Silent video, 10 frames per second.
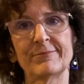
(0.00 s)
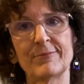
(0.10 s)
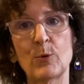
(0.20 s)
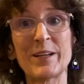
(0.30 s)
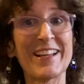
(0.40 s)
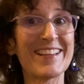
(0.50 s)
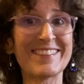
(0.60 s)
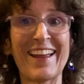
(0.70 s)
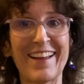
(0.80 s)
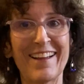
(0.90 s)
What did I
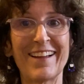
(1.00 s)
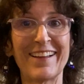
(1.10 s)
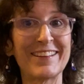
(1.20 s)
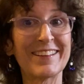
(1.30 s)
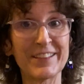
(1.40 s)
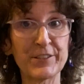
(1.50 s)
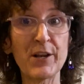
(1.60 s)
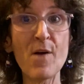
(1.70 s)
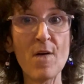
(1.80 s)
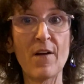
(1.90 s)
say? You think you
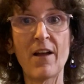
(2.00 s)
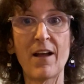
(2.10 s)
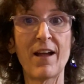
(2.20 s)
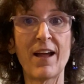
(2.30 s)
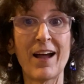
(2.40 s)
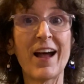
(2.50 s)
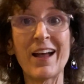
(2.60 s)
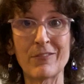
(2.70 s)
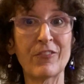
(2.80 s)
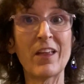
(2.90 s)
know?
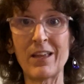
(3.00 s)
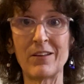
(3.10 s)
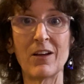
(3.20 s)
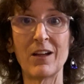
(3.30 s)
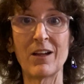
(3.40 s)
I've said